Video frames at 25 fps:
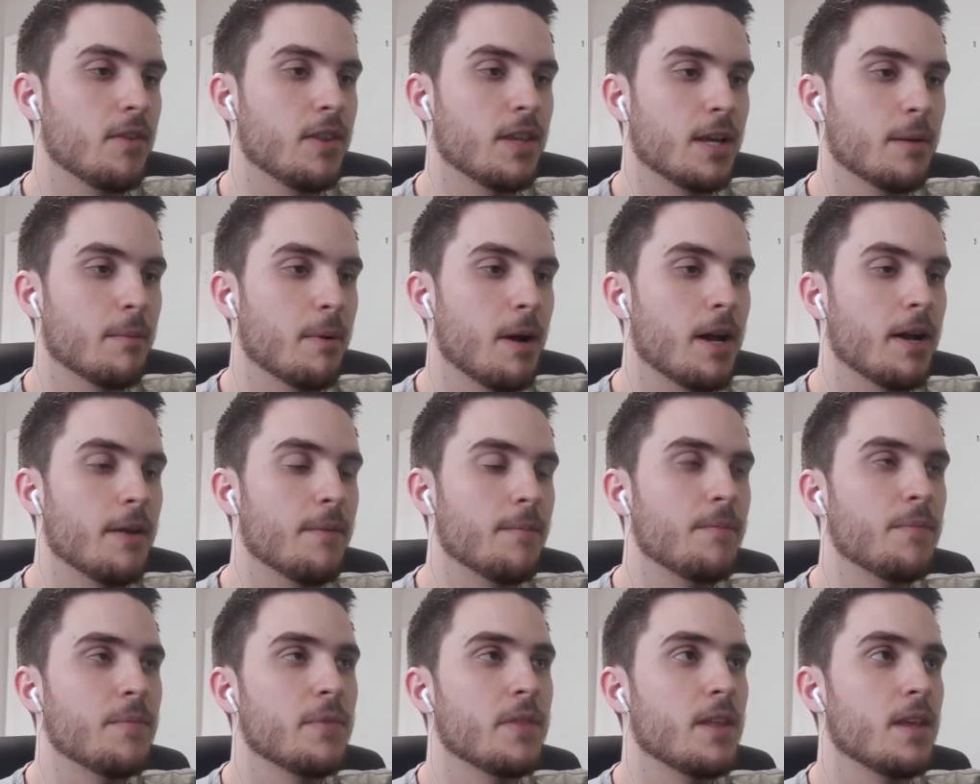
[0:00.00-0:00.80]
you think about
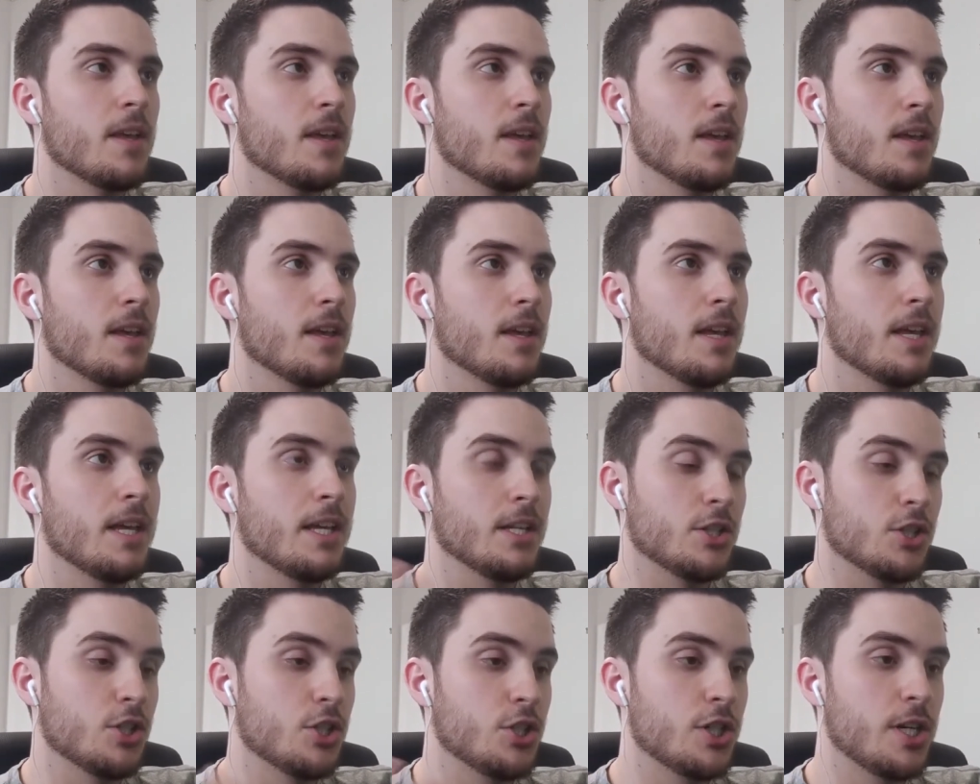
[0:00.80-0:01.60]
it,
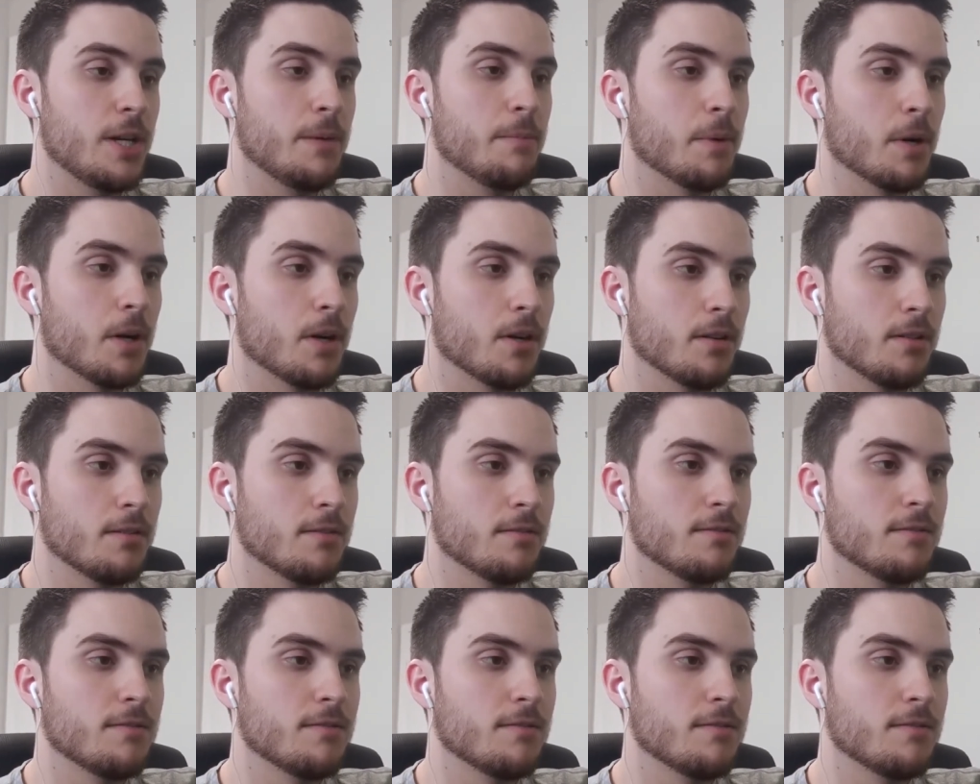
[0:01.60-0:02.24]
it's cheaper.